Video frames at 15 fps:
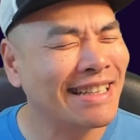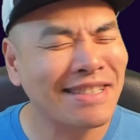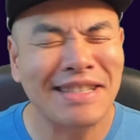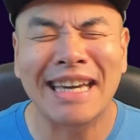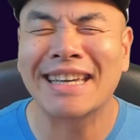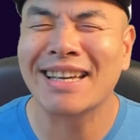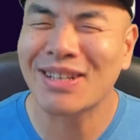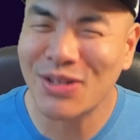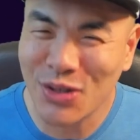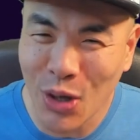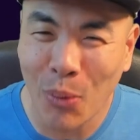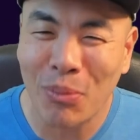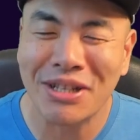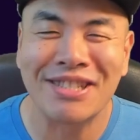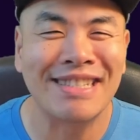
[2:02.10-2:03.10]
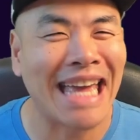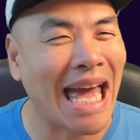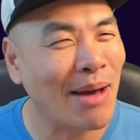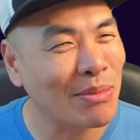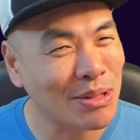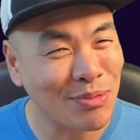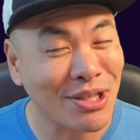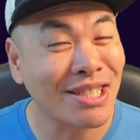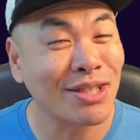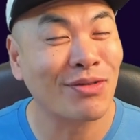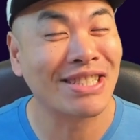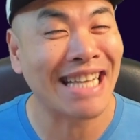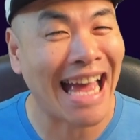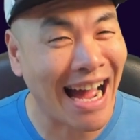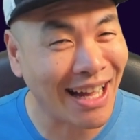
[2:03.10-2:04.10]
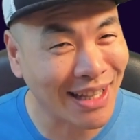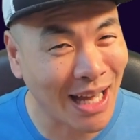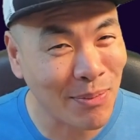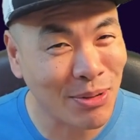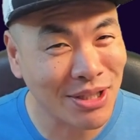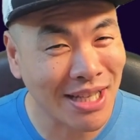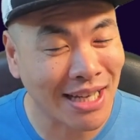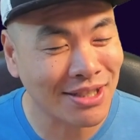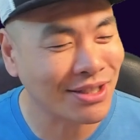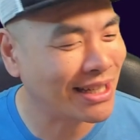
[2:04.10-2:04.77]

is taking so much damage because of his ally protection,